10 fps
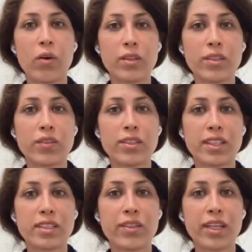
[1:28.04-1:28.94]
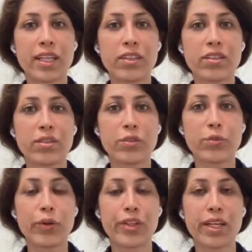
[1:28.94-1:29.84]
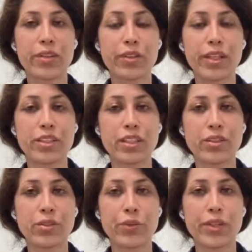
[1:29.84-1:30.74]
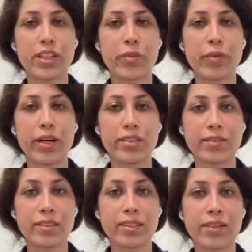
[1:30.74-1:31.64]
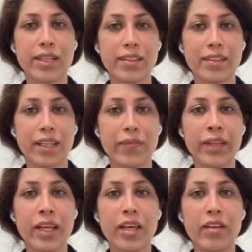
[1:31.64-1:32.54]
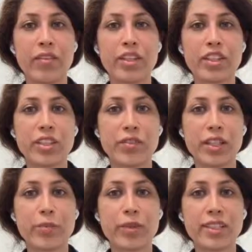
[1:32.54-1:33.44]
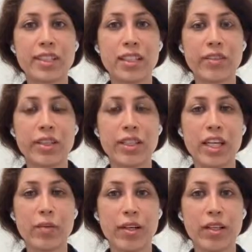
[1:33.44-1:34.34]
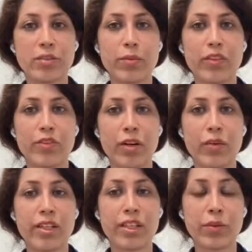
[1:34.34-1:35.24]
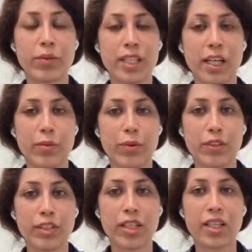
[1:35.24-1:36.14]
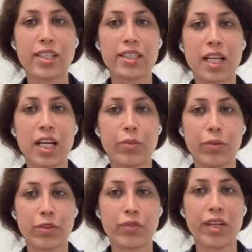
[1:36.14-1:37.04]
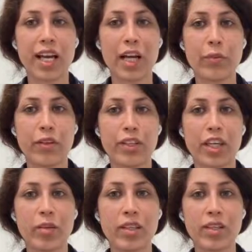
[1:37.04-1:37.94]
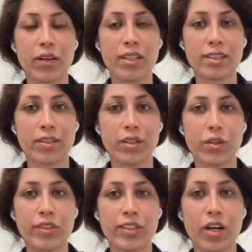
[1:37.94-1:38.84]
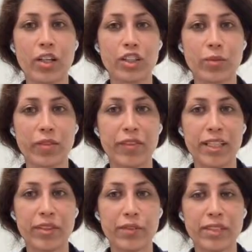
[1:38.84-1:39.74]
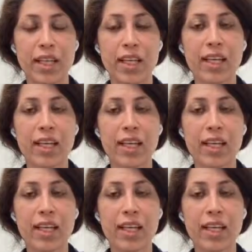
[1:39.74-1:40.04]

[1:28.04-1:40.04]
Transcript: Also, since we cannot use point annotation to train the model directly, we generate pixel-level labels by following Q's approach. In this approach, we apply k-mean clustering over the RGB values.